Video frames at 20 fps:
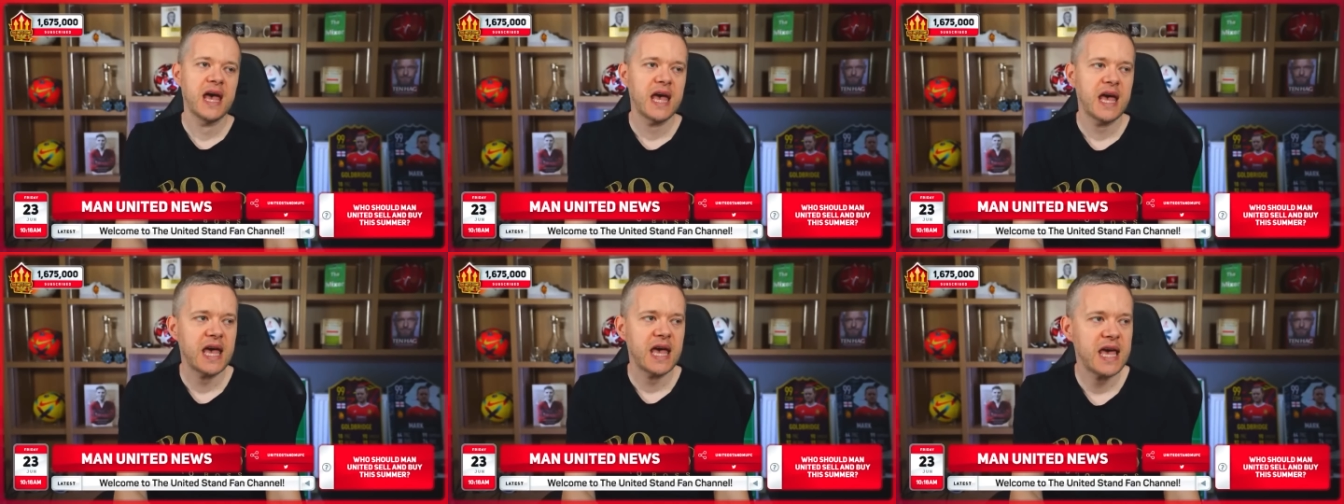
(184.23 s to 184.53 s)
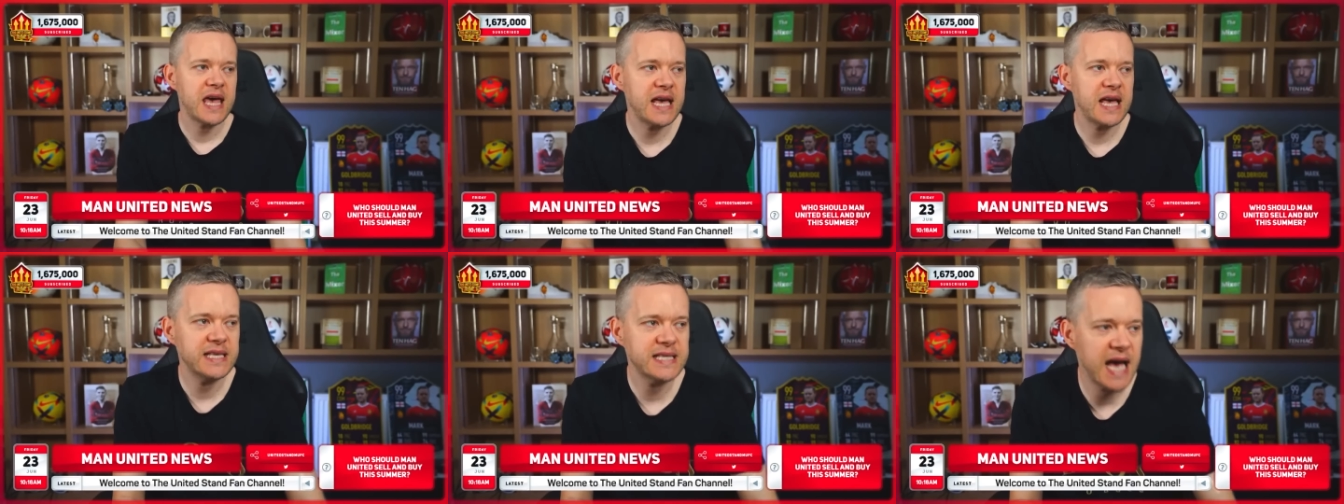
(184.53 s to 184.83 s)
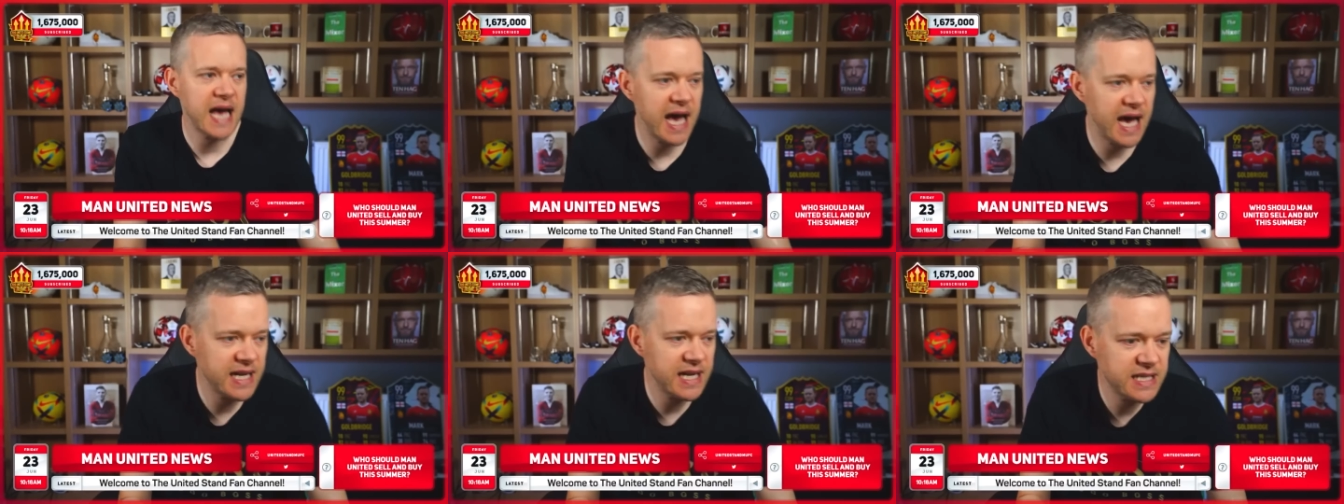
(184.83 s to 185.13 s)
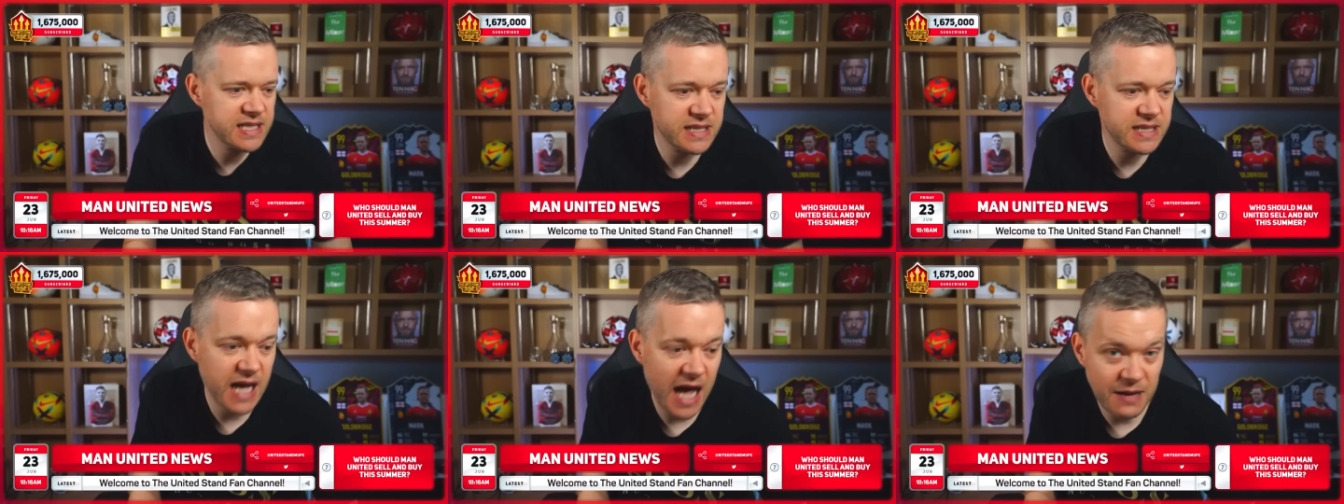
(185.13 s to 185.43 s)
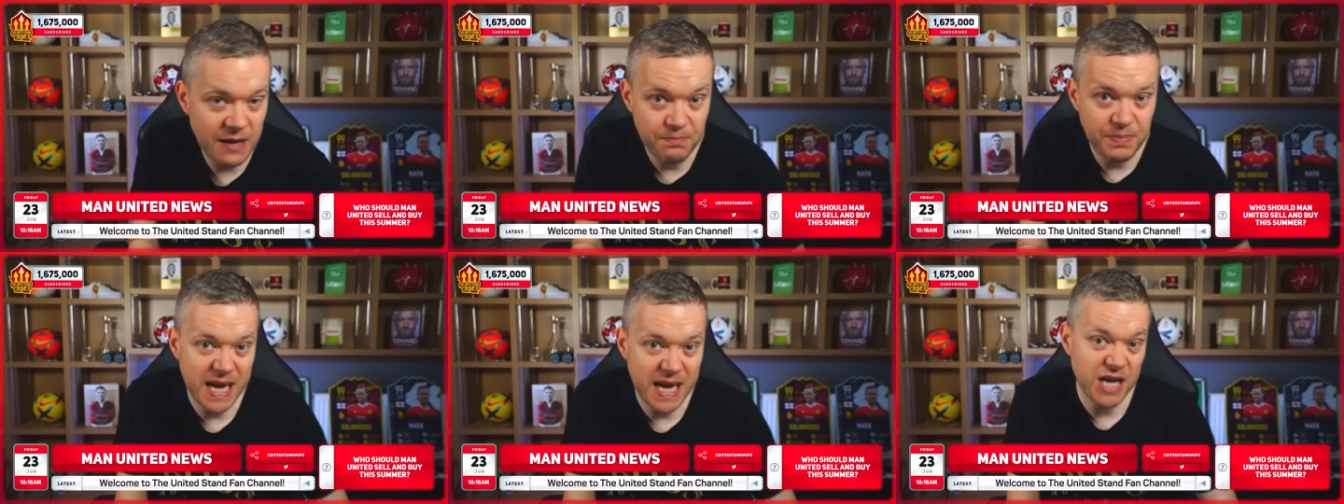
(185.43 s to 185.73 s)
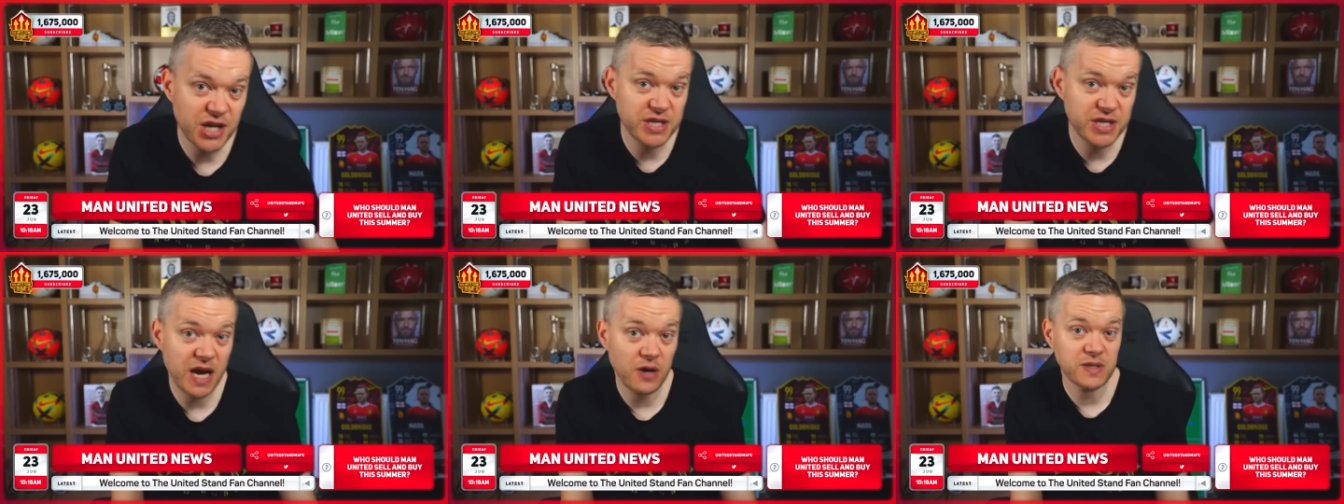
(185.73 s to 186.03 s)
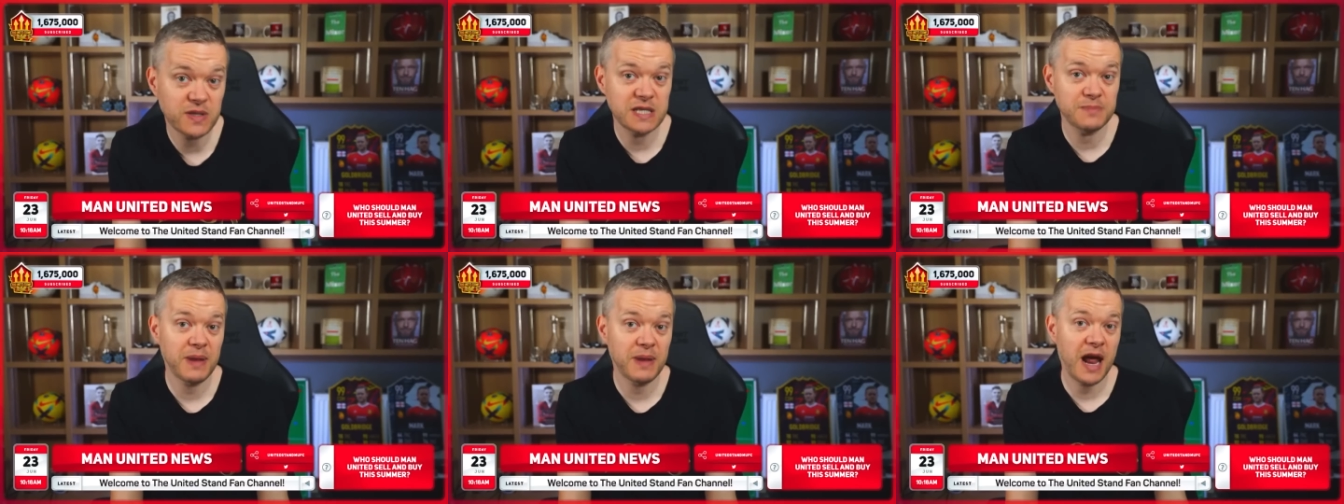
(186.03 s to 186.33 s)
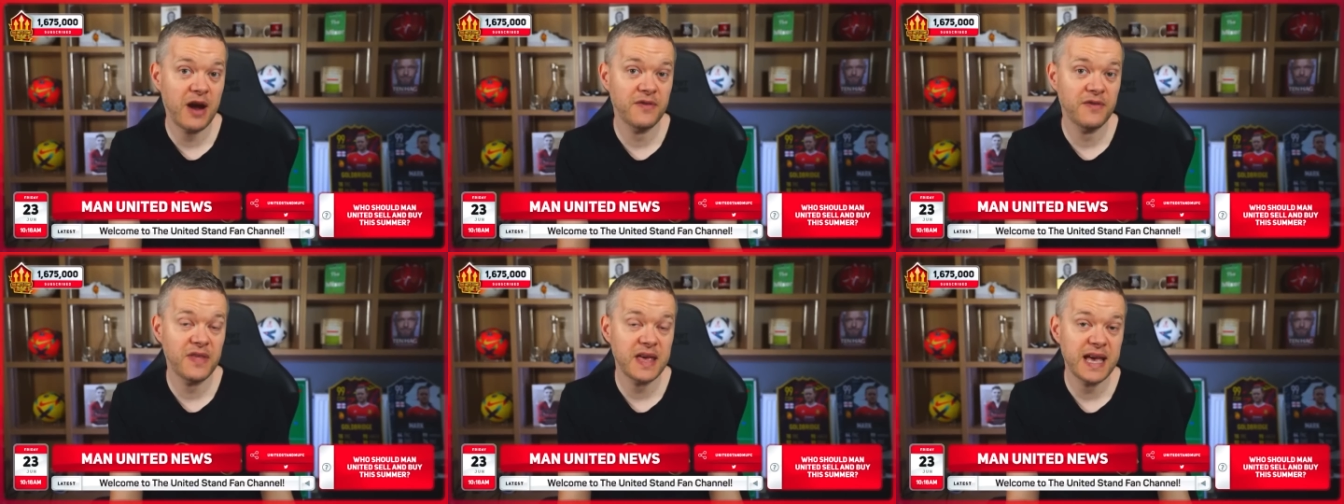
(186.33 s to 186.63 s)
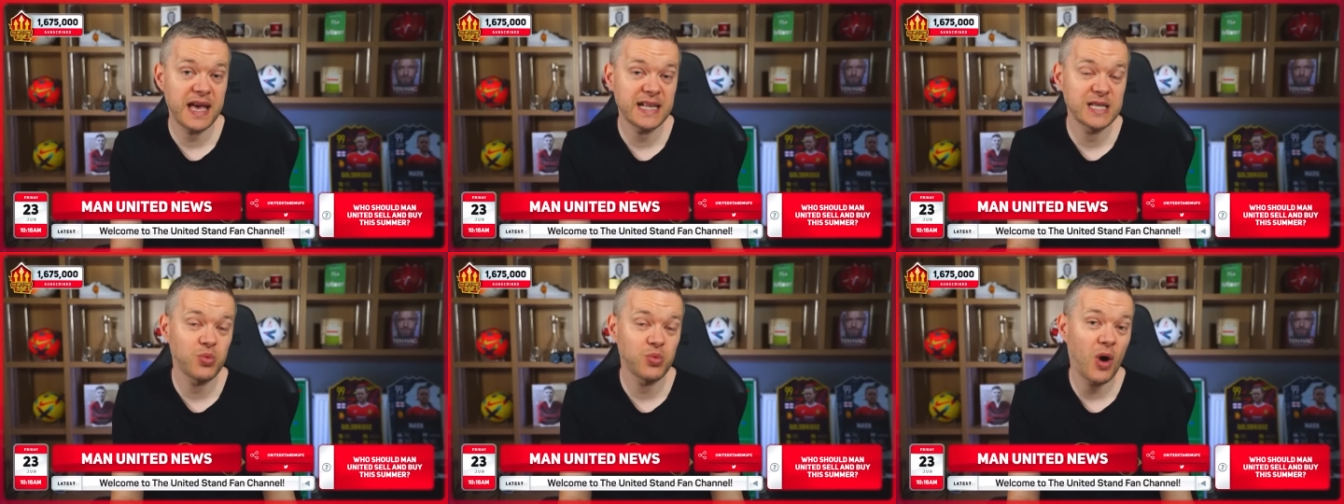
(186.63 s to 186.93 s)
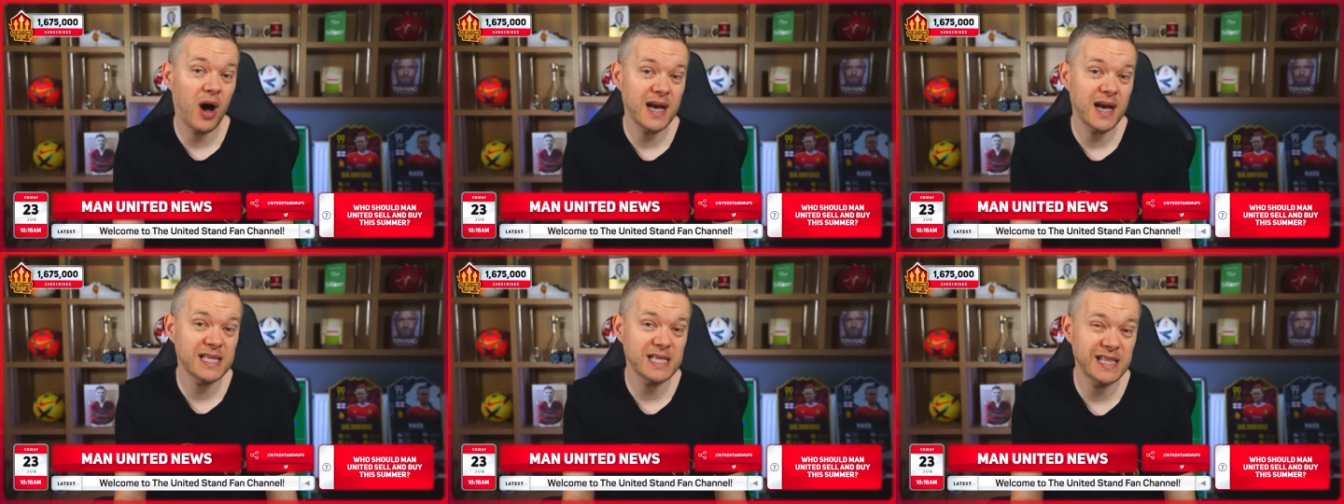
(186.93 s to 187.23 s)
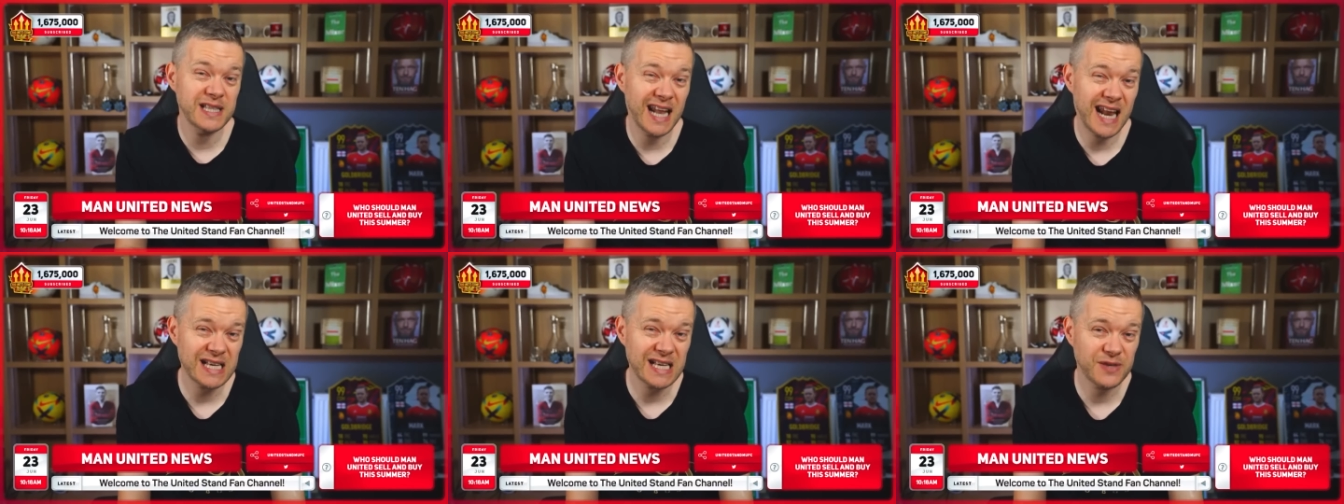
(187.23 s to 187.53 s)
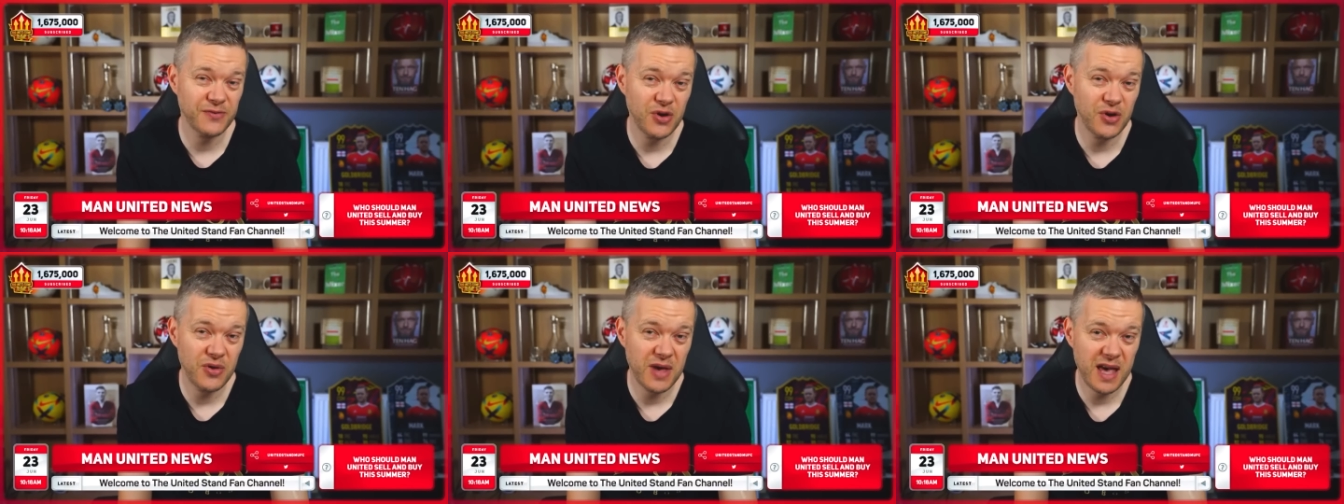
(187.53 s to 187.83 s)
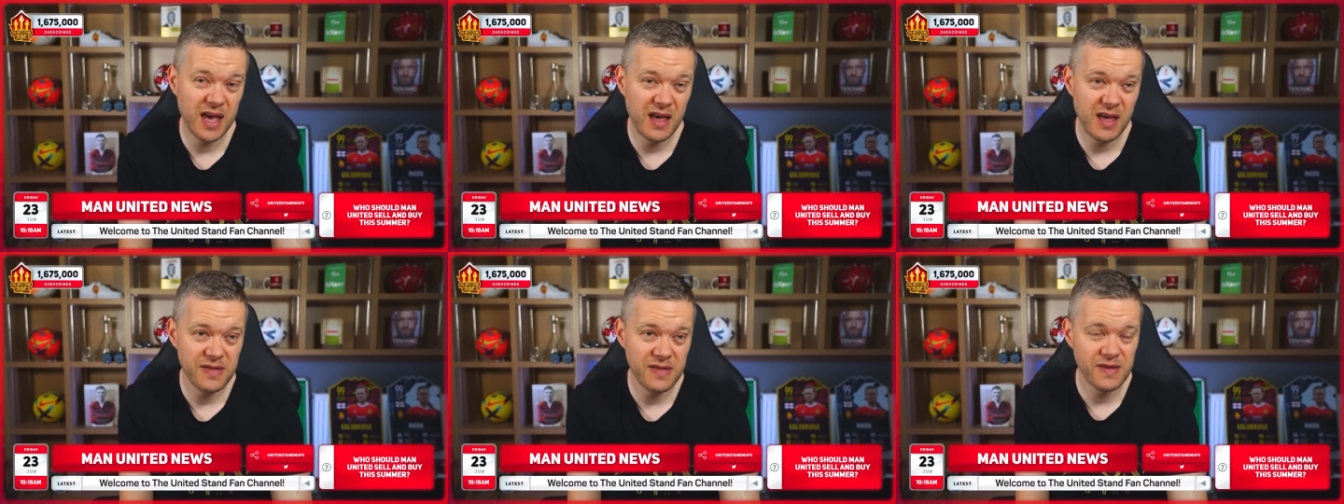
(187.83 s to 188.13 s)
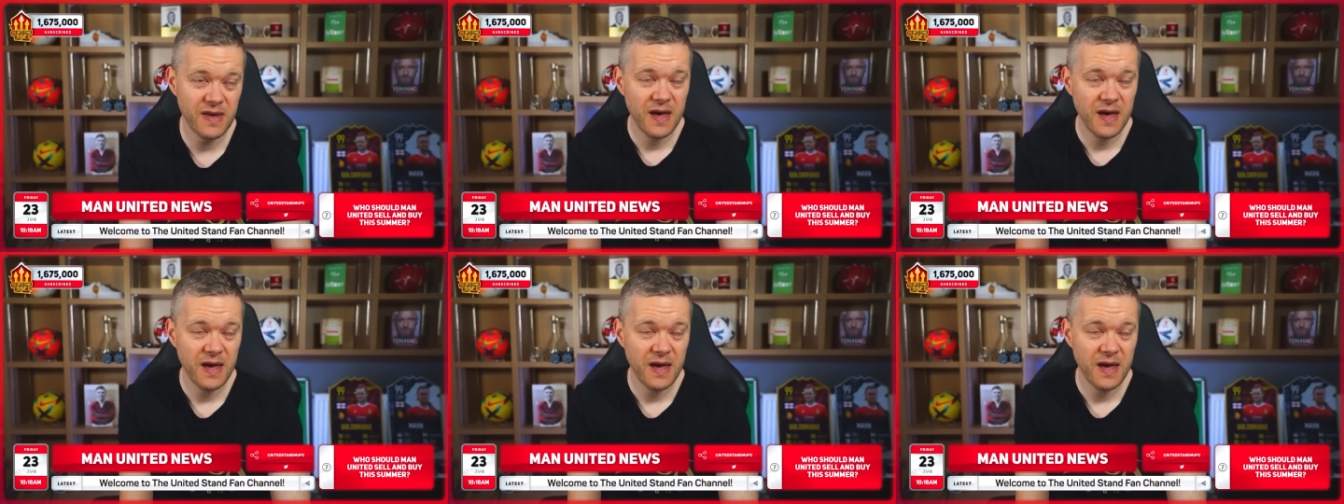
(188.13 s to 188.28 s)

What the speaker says: He's had and been Chelsea's Player of the Year twice in the last few years.